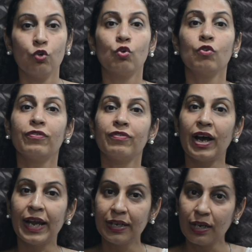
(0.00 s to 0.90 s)
to
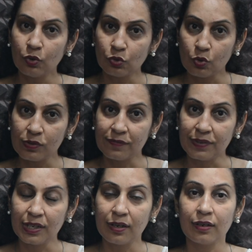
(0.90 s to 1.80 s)
find out those
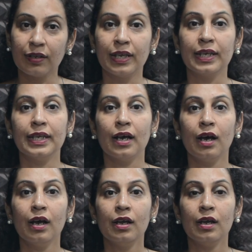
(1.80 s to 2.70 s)
weaker
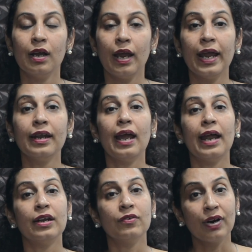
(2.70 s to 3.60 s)
area and
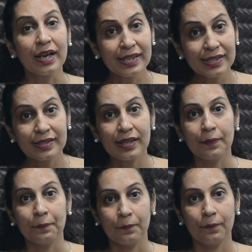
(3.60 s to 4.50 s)
advise
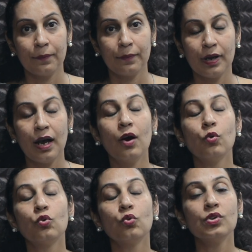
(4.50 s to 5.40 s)
them
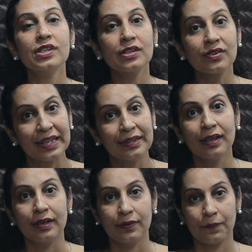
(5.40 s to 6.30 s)
how to
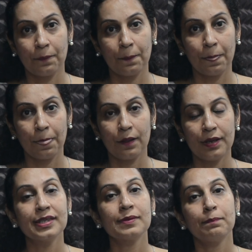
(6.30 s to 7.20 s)
strengthen
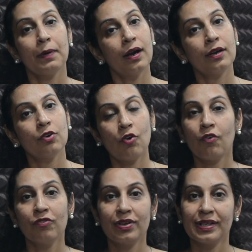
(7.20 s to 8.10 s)
is part
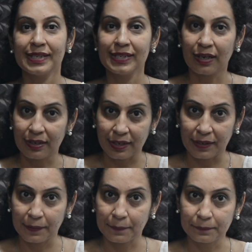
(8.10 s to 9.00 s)
of consulting.